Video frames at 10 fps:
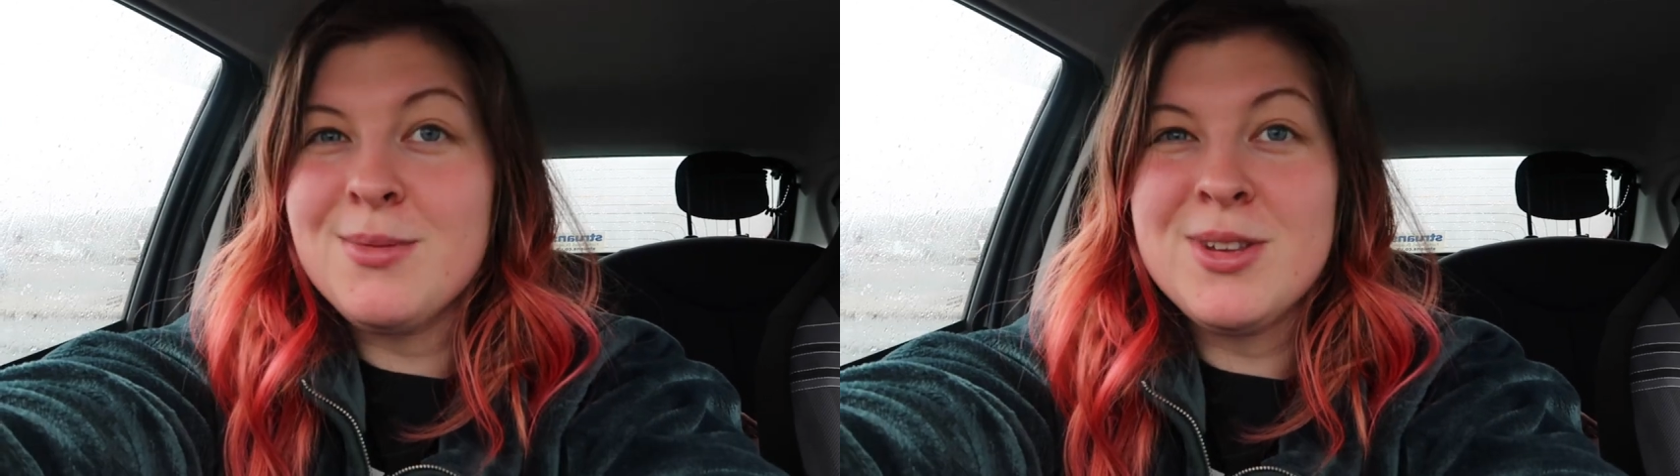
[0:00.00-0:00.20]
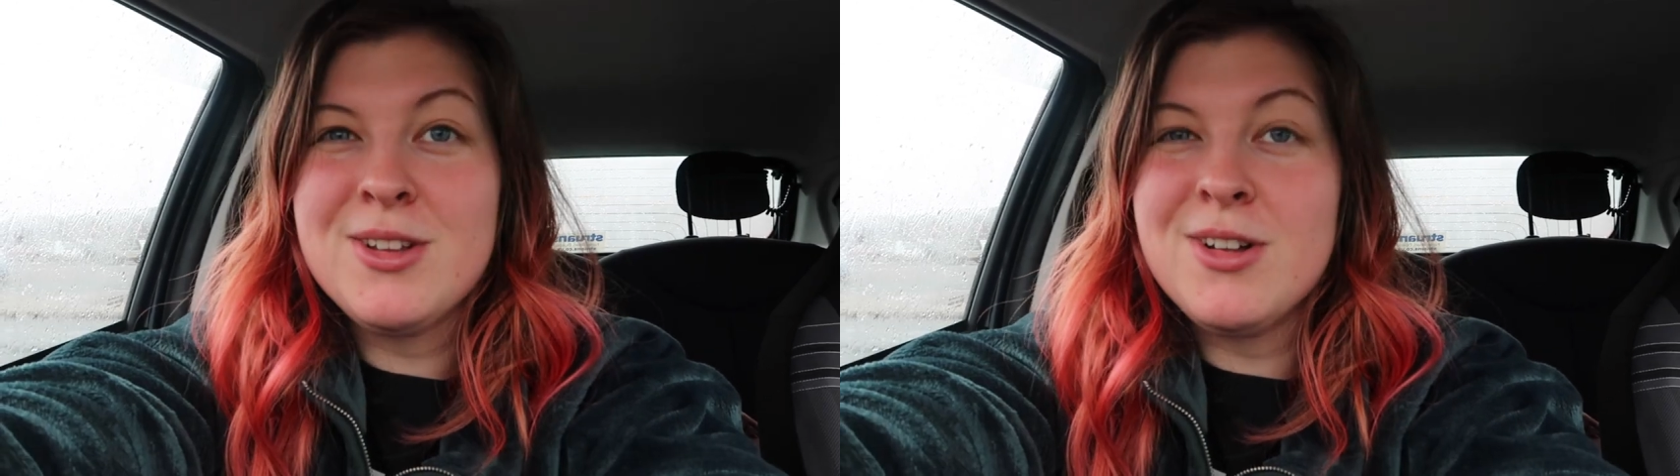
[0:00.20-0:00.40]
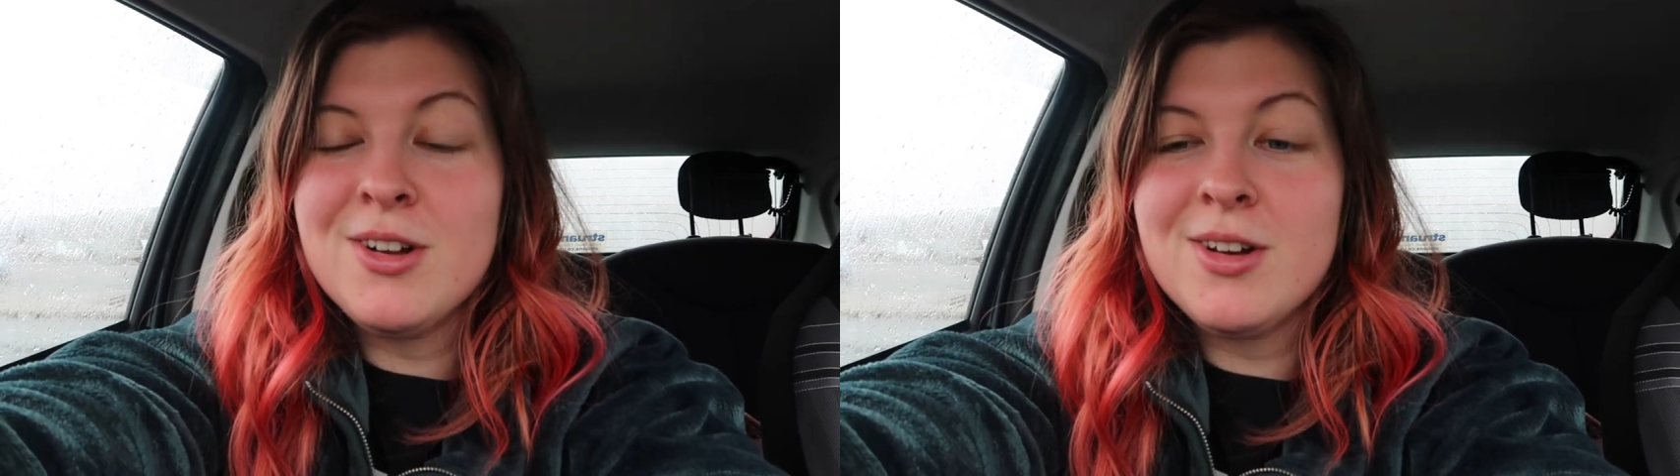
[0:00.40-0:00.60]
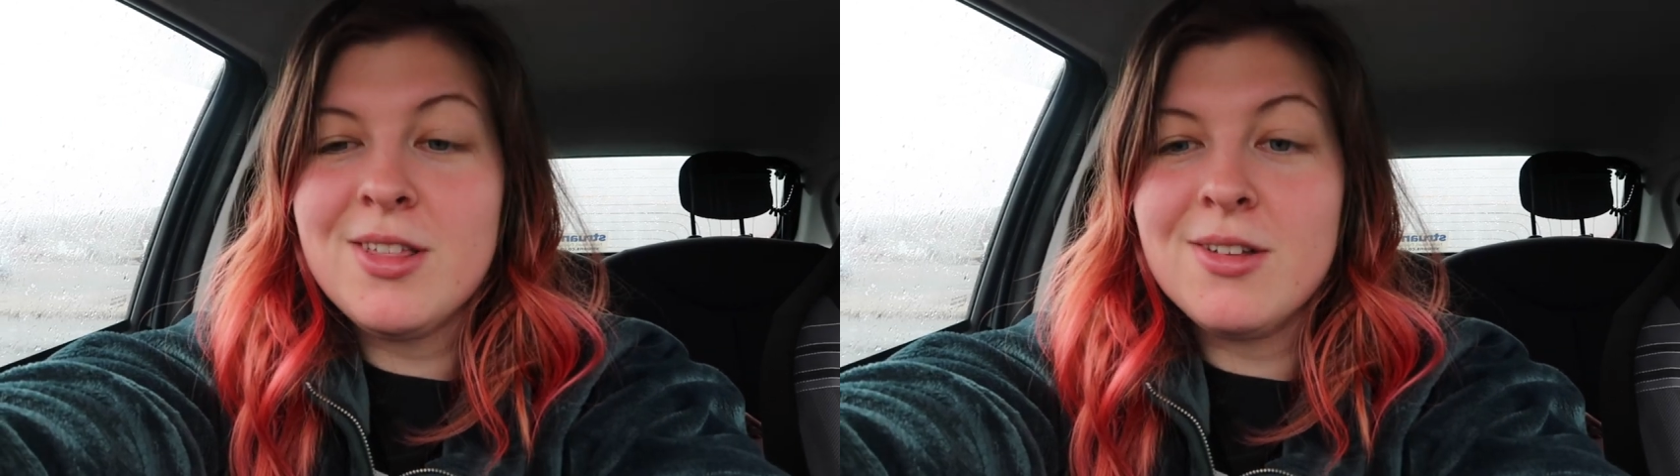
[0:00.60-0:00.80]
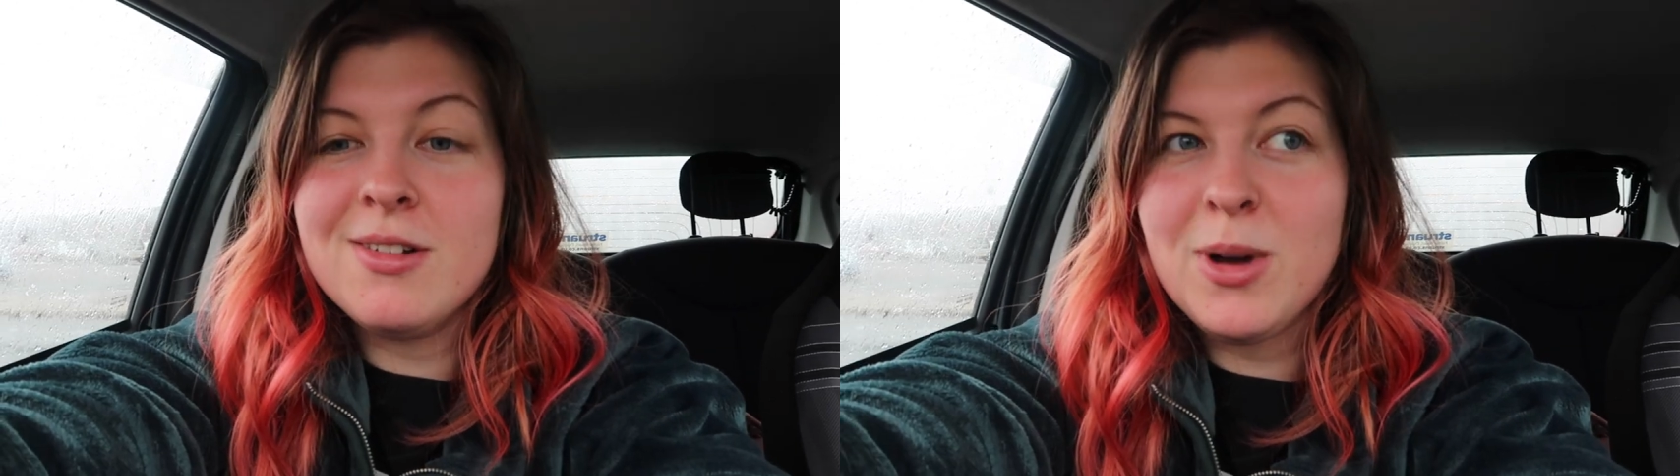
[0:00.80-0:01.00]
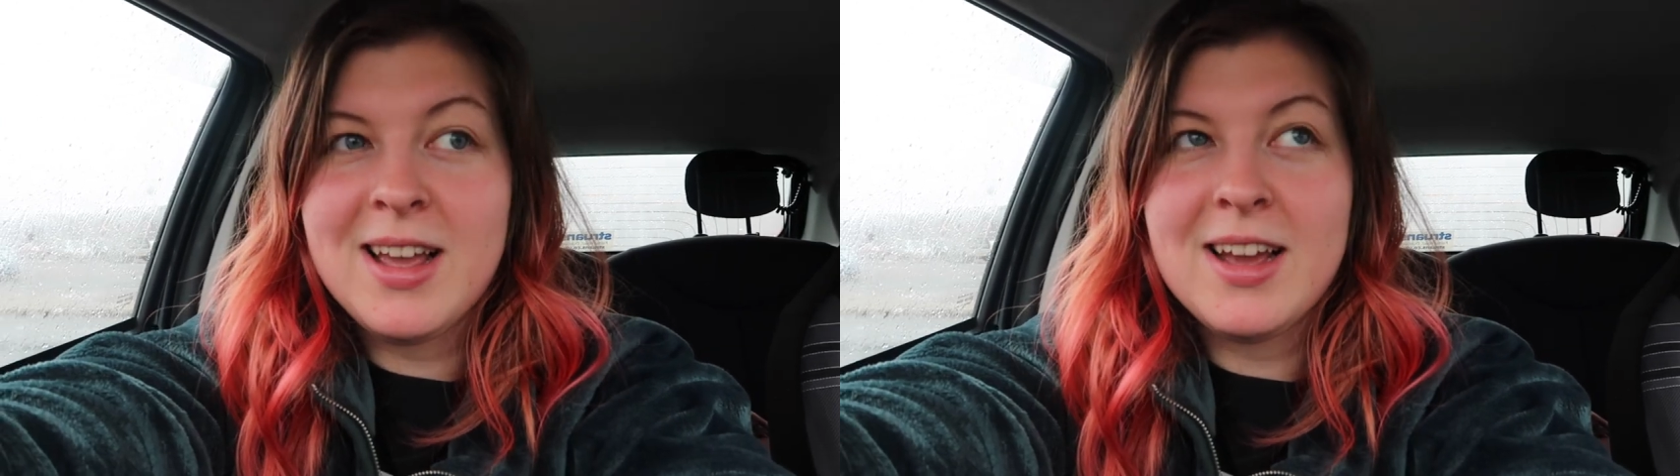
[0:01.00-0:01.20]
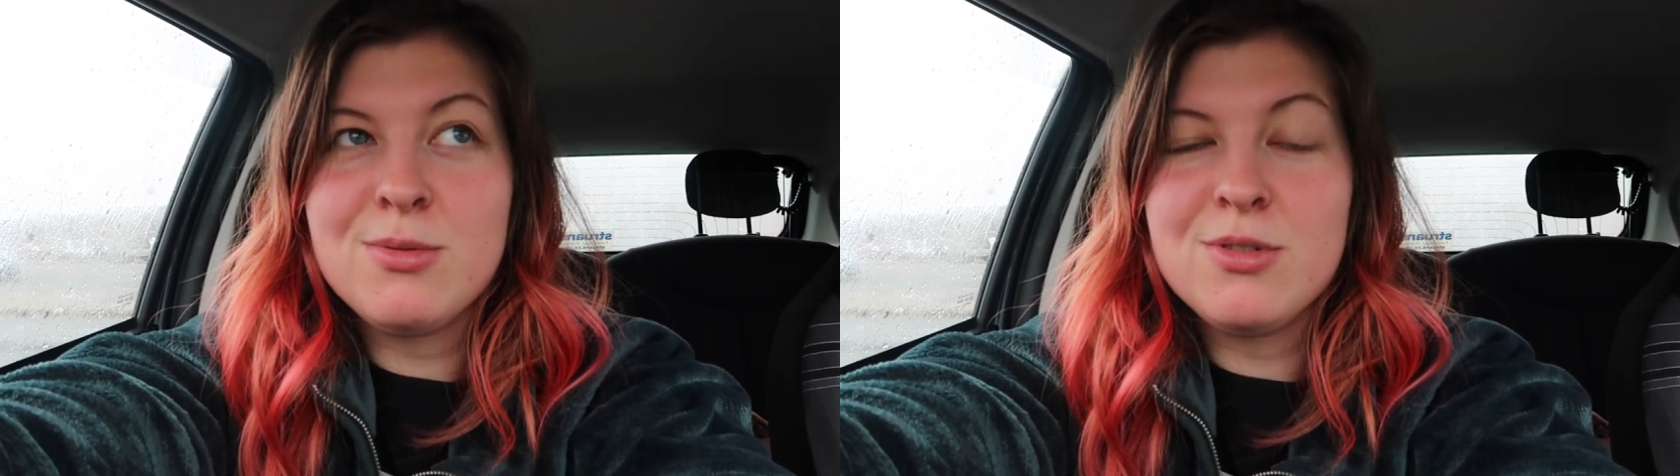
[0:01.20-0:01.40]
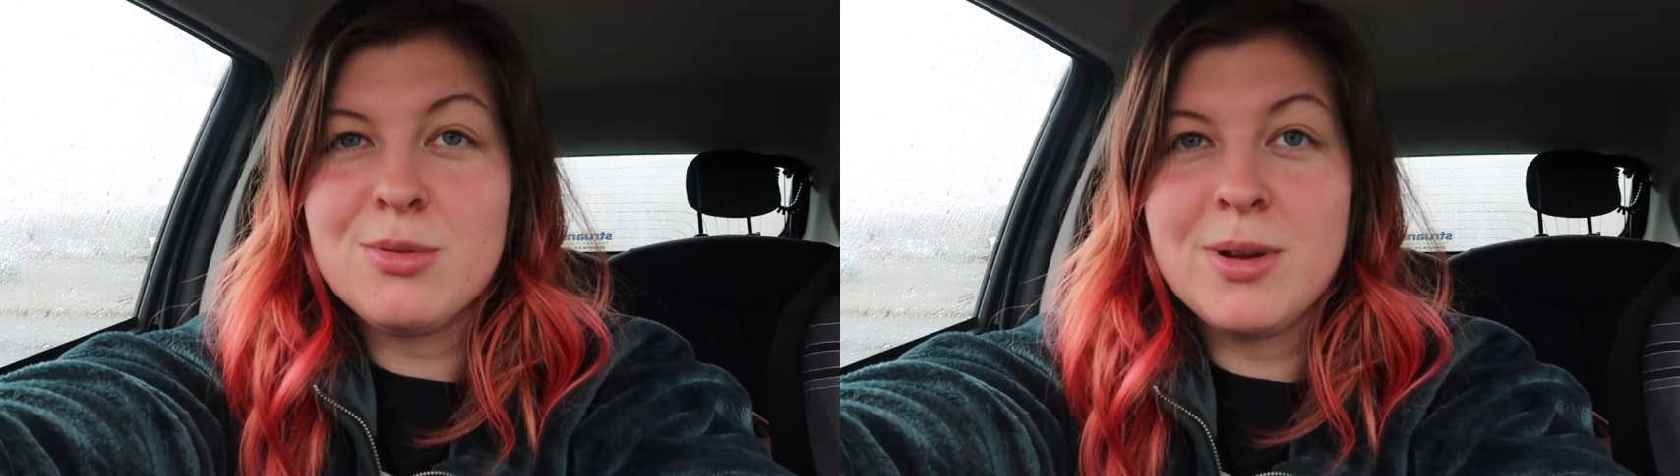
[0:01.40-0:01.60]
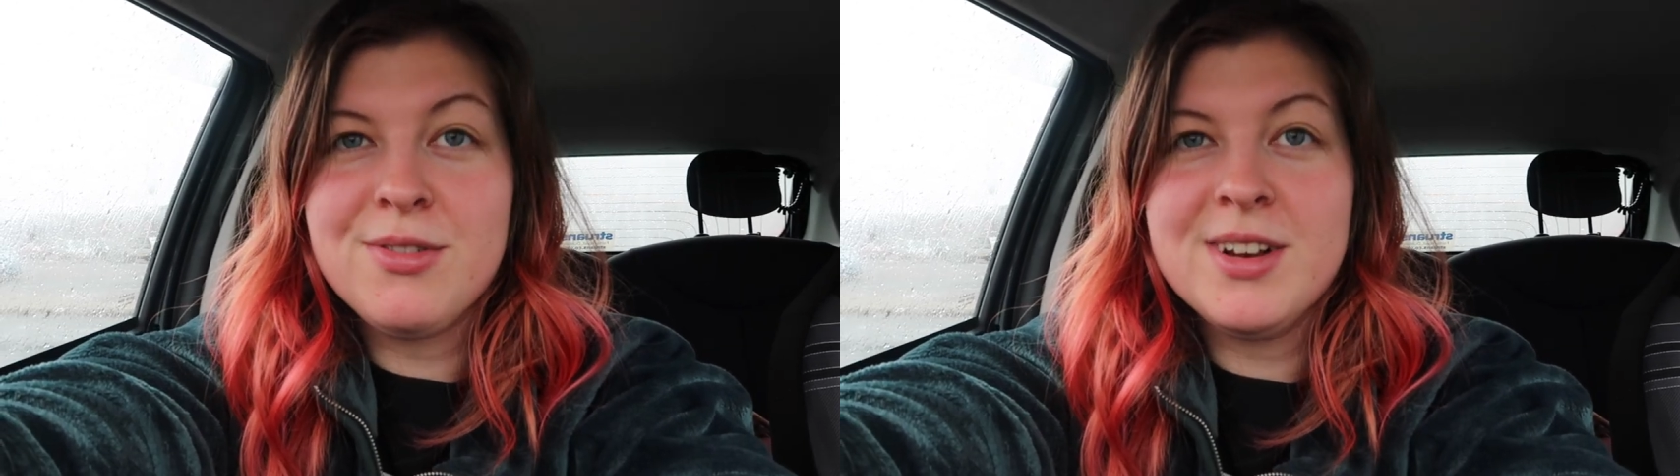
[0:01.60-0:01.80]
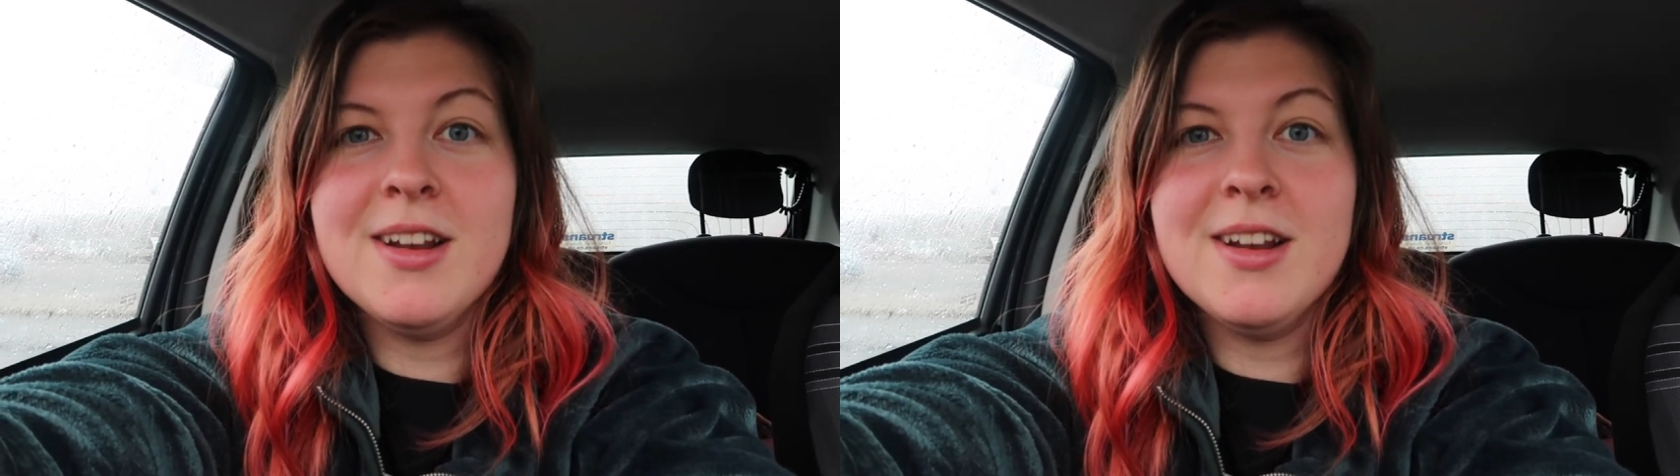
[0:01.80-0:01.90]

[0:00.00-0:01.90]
I'm still hungry though, but I guess we'll just wait for